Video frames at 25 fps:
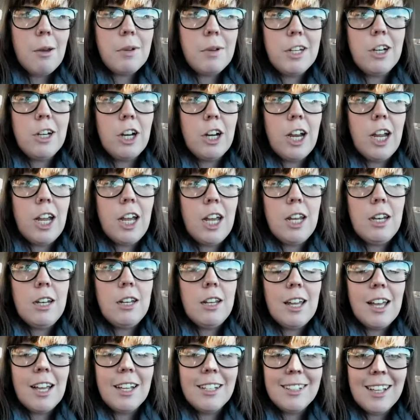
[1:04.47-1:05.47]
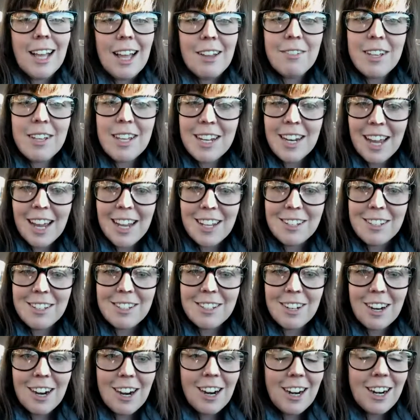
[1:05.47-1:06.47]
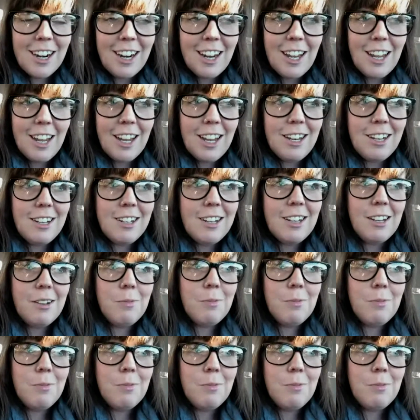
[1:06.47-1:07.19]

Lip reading: in grade 11, I started